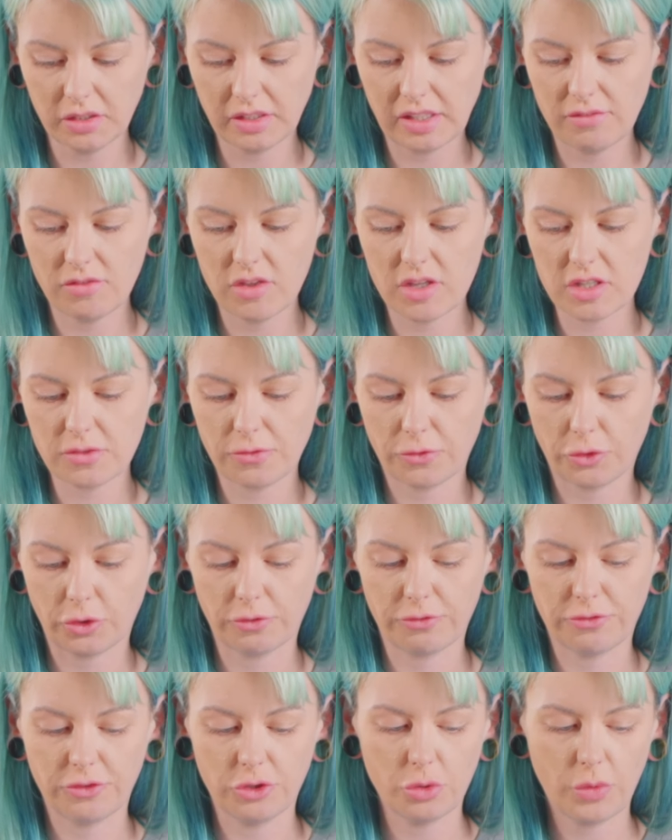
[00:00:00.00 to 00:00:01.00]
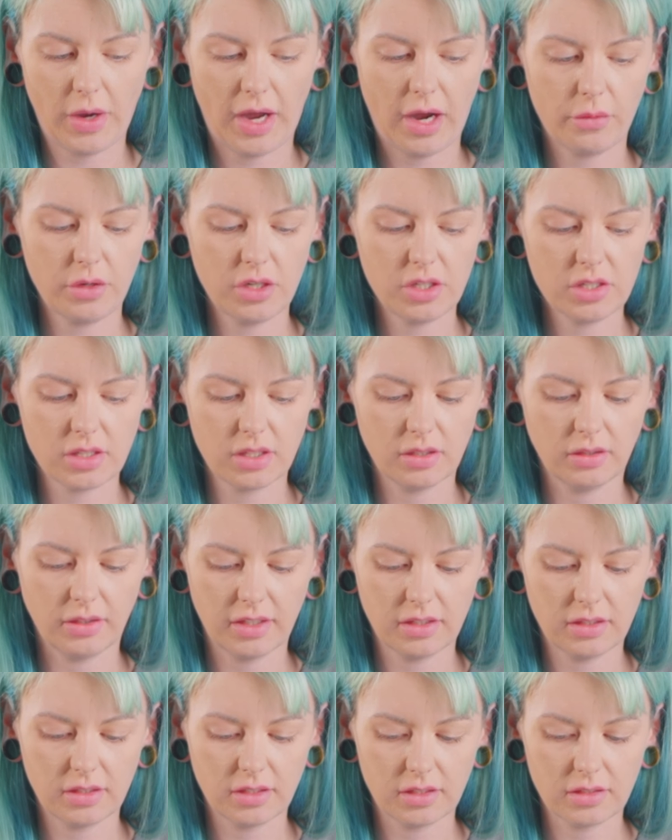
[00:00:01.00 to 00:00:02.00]
leave this for a few hours and
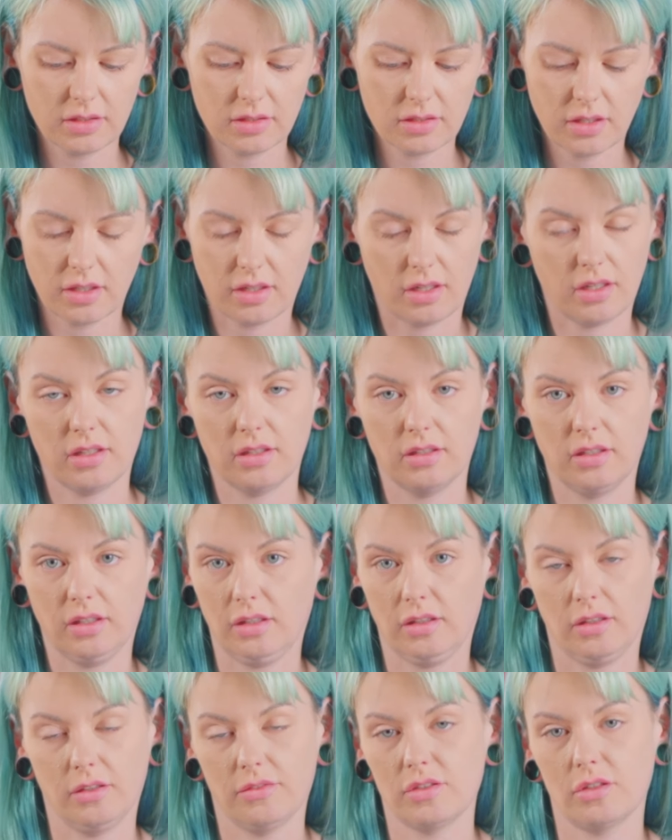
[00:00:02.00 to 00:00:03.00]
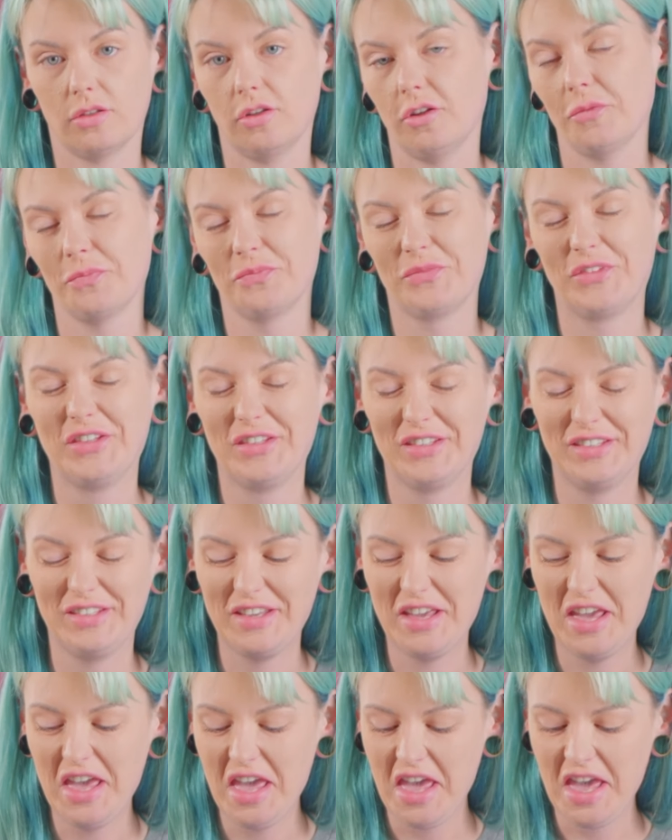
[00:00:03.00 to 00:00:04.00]
let this, and I didn't need gloves at all,
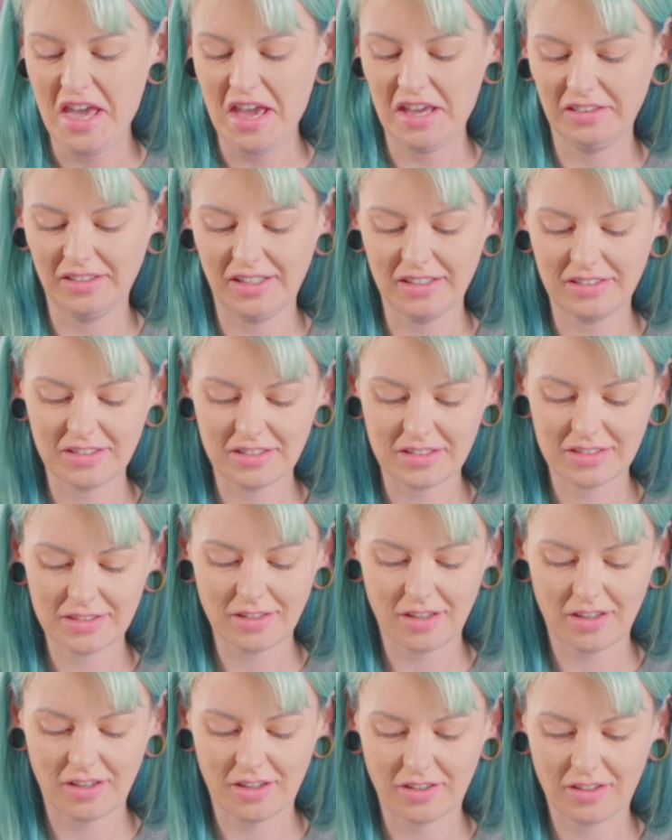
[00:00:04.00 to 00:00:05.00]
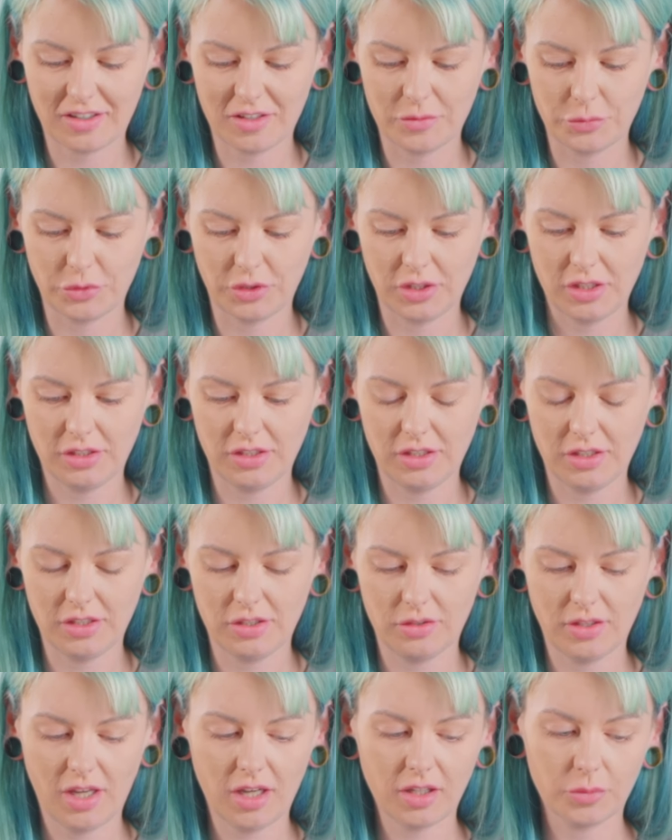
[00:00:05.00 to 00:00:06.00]
and let this uh,
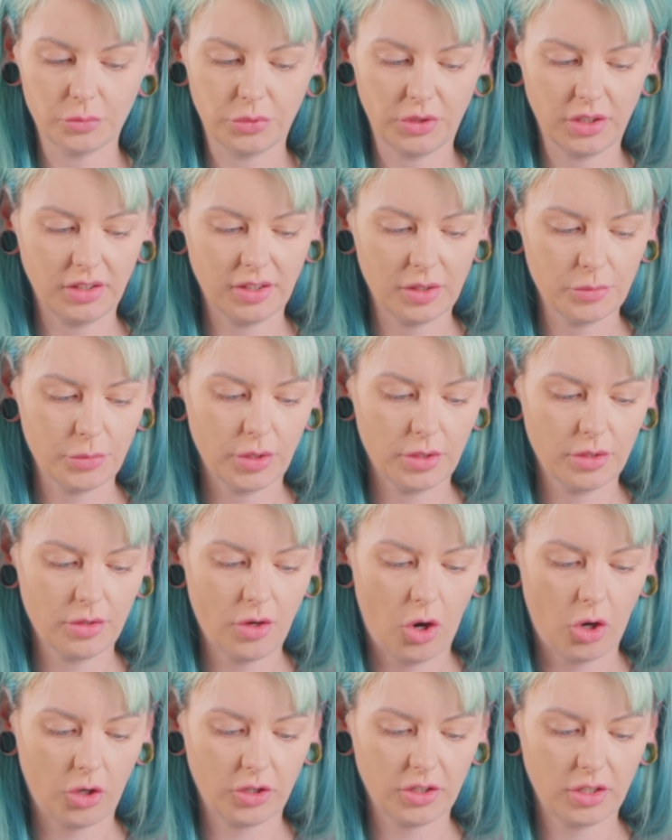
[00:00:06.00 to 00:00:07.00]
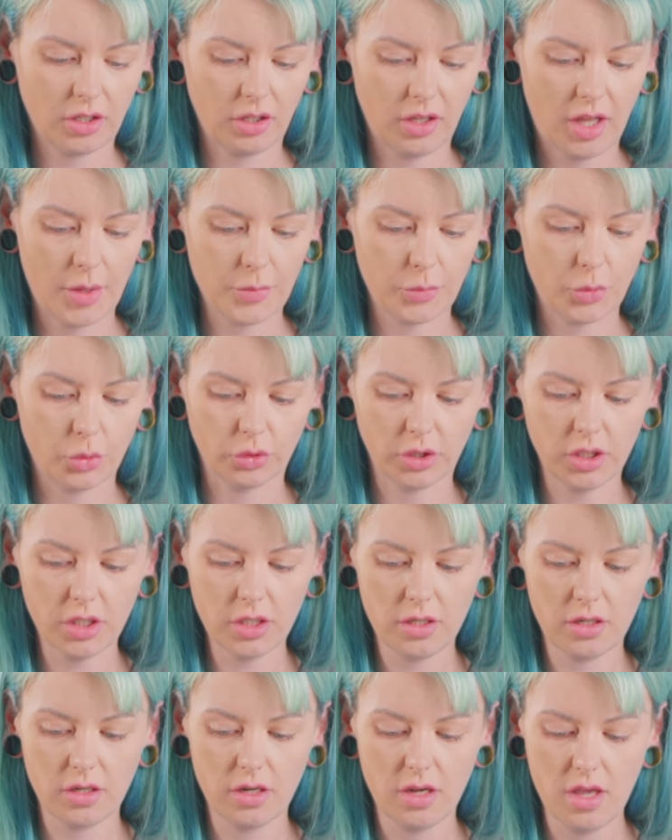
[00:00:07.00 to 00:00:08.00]
completely, not completely, but harden a lot
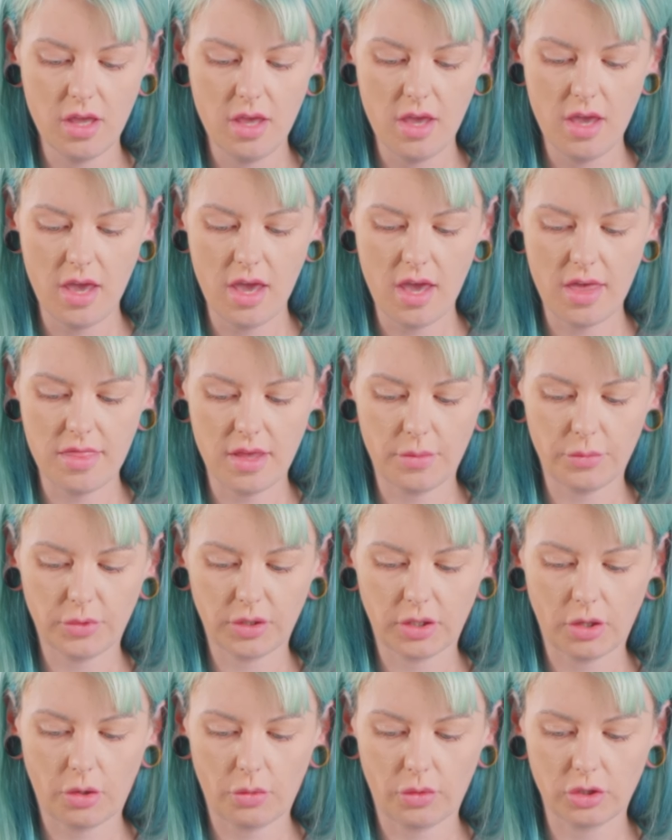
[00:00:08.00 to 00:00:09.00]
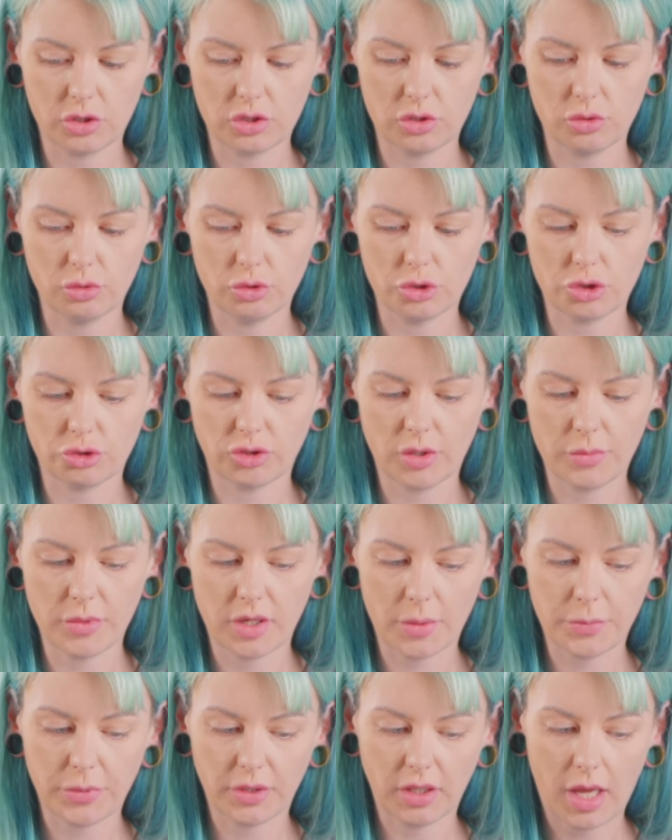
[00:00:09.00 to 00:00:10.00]
more. And then we're going to trim
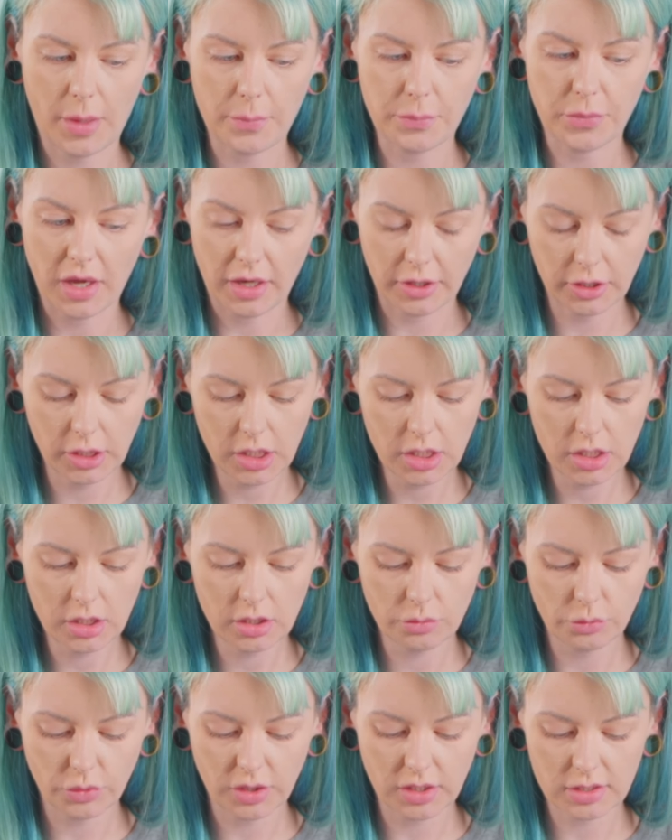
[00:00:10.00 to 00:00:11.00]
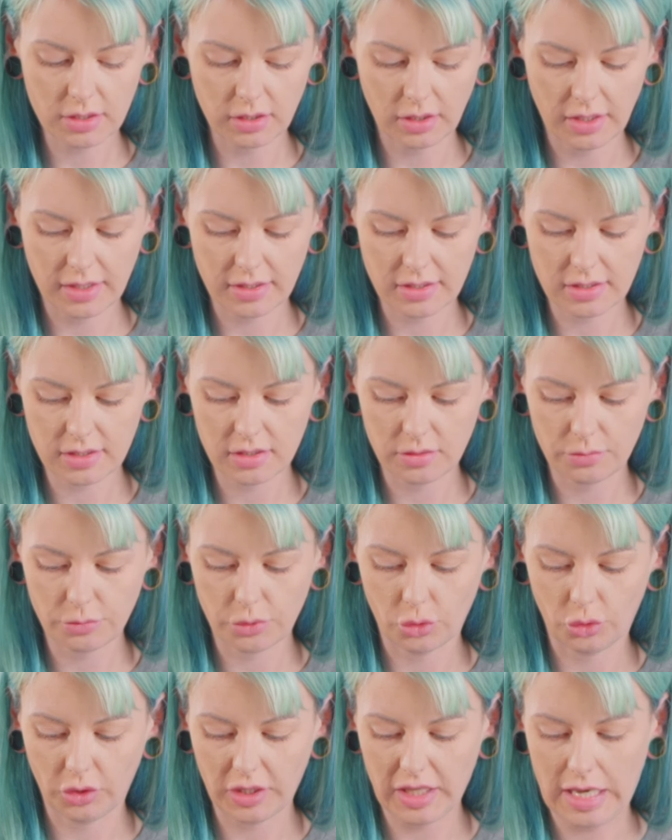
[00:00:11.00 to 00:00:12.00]
it up a lot better when it's less
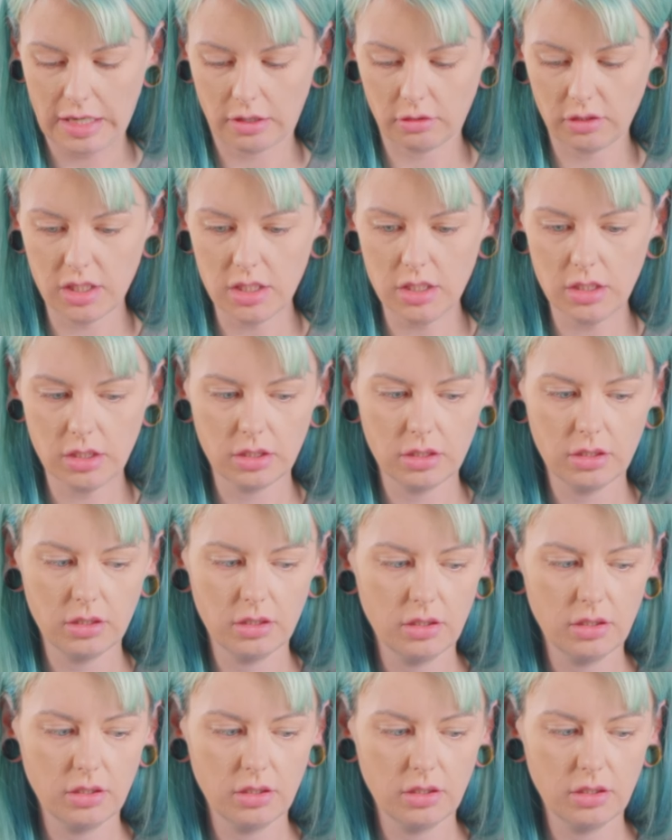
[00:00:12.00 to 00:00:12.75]
pulley outy